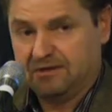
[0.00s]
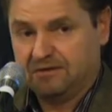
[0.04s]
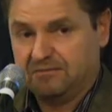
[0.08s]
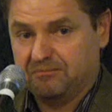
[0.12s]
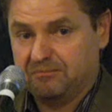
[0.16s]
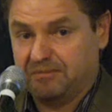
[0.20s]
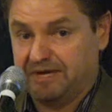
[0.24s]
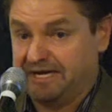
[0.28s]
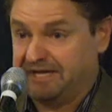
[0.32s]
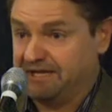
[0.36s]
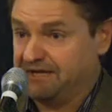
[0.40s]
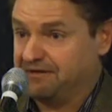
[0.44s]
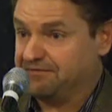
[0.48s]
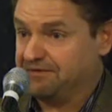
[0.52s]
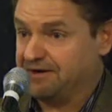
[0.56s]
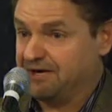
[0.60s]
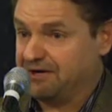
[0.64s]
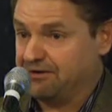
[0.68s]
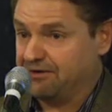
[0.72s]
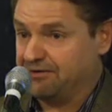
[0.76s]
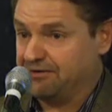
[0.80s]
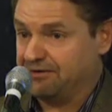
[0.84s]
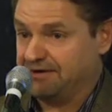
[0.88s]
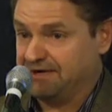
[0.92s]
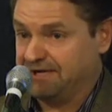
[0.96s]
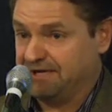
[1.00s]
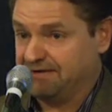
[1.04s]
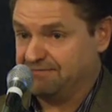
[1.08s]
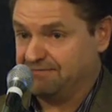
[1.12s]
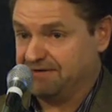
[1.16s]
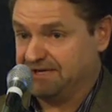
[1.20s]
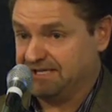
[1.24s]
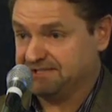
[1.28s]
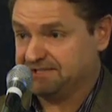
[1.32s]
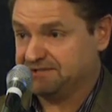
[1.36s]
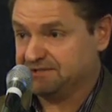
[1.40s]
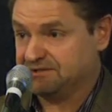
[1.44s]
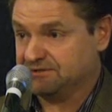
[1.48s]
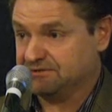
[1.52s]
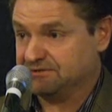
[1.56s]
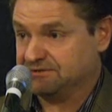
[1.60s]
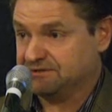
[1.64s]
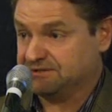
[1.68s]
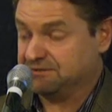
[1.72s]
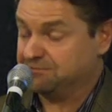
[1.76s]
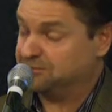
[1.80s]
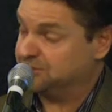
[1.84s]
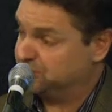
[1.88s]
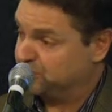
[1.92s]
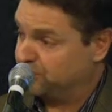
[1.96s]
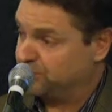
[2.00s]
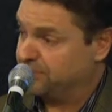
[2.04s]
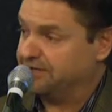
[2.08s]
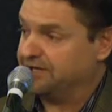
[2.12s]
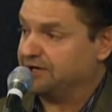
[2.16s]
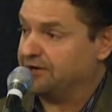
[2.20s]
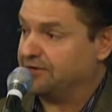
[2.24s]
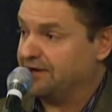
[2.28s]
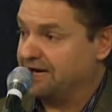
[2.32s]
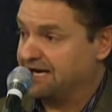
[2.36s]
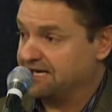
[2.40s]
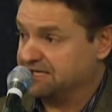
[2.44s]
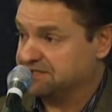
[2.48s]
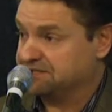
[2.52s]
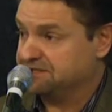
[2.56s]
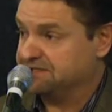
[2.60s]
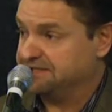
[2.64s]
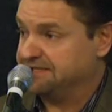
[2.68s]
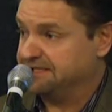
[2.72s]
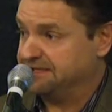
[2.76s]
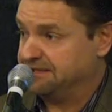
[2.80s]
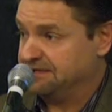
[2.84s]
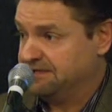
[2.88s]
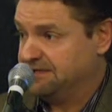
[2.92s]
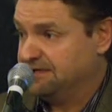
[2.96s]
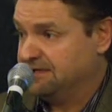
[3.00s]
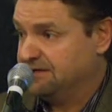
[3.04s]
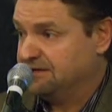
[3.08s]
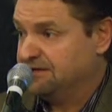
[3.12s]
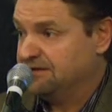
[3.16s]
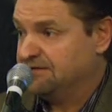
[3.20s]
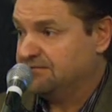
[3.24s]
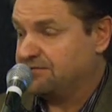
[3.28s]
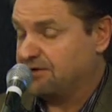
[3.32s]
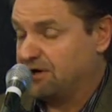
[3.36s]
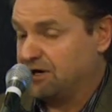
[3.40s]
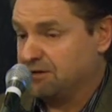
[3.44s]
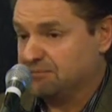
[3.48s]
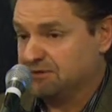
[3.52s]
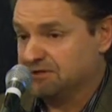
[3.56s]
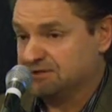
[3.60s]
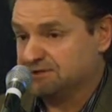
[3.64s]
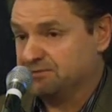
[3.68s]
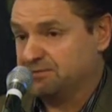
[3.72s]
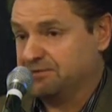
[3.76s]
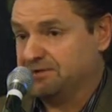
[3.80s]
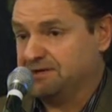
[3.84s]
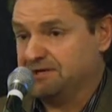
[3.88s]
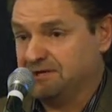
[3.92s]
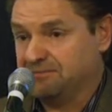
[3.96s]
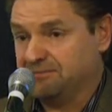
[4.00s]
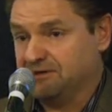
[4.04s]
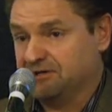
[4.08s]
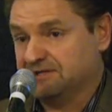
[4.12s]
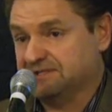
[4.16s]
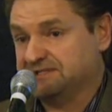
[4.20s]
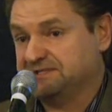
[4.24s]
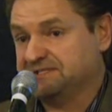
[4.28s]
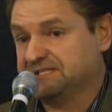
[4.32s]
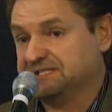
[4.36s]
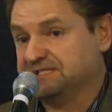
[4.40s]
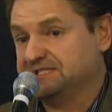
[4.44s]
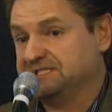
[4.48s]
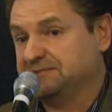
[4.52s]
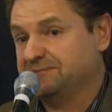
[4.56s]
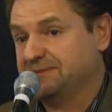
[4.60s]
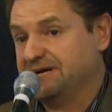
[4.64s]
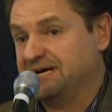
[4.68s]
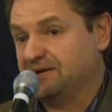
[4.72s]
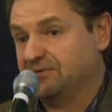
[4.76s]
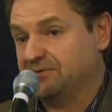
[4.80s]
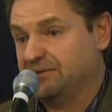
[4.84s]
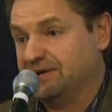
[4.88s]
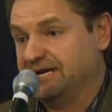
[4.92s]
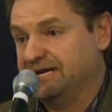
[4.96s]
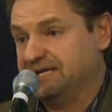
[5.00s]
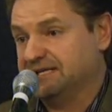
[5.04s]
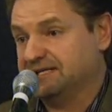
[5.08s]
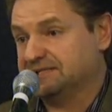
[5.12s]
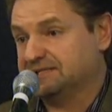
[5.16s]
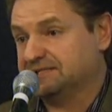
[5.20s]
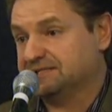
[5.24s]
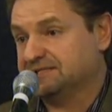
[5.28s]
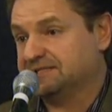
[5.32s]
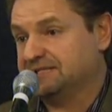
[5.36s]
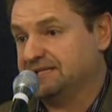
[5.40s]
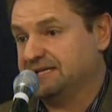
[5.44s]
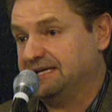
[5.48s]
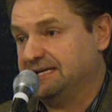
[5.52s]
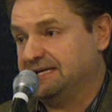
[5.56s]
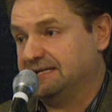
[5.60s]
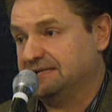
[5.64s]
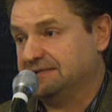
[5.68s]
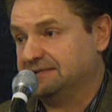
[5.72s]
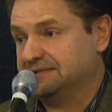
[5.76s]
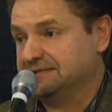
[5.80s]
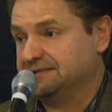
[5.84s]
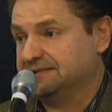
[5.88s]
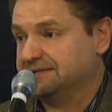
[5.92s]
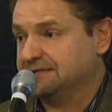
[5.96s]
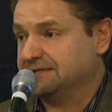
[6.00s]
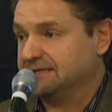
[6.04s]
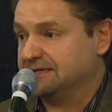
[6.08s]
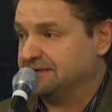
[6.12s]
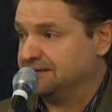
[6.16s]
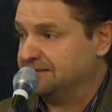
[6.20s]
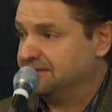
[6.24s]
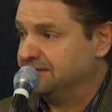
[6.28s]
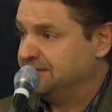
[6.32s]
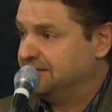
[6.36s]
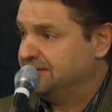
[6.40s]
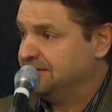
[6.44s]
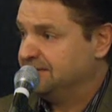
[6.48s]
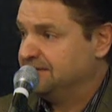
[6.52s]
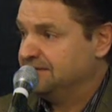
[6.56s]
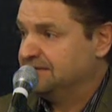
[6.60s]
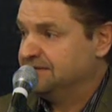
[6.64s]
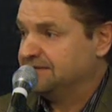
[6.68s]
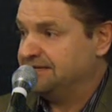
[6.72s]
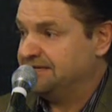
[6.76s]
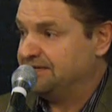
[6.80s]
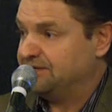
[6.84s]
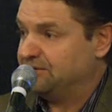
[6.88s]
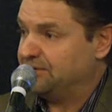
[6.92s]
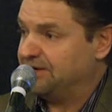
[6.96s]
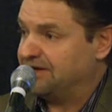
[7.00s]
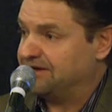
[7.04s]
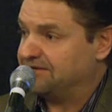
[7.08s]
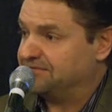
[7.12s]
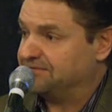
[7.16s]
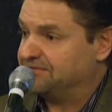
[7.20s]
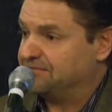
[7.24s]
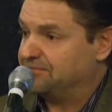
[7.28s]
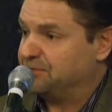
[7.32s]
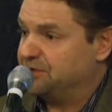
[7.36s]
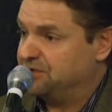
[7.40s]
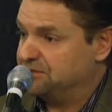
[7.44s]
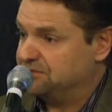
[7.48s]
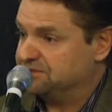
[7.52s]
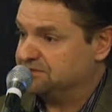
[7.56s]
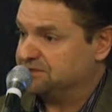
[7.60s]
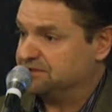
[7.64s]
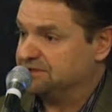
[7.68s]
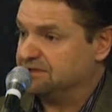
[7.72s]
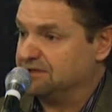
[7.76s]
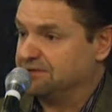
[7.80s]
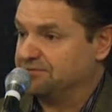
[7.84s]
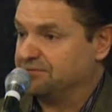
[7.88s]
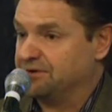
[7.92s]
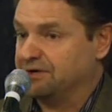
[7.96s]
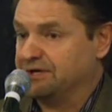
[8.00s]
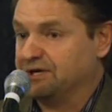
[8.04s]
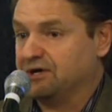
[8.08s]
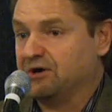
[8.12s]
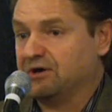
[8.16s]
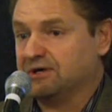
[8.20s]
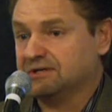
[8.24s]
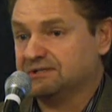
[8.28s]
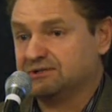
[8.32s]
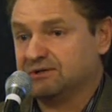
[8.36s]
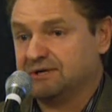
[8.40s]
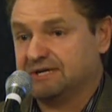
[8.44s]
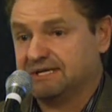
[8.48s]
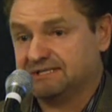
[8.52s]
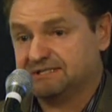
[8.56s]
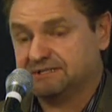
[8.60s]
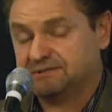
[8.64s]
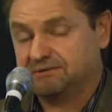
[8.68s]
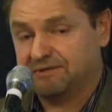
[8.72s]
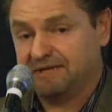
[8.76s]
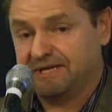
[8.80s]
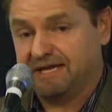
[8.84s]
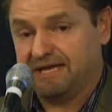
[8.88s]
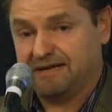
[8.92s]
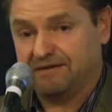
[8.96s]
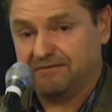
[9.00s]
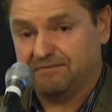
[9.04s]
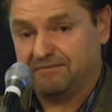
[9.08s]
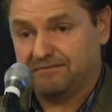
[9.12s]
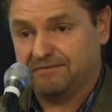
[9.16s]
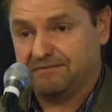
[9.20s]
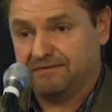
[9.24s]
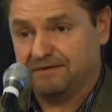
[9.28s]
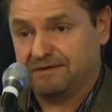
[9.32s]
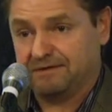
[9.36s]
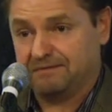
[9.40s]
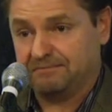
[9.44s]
Many of our investors, the majority, are actually farmers within about a 60-mile radius, and they do have producer delivery contracts, so they have